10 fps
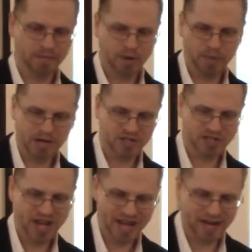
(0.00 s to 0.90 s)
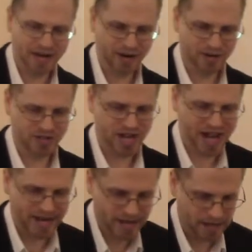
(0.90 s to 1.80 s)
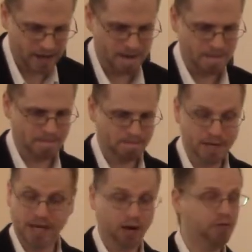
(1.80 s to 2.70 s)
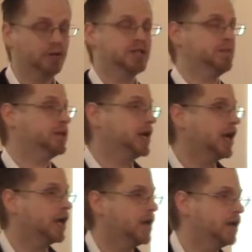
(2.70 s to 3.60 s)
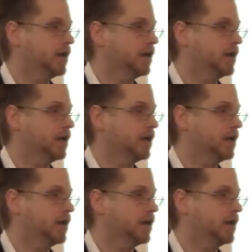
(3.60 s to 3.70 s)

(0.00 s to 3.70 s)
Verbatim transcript: But what he's saying here is hey, be careful, Timothy.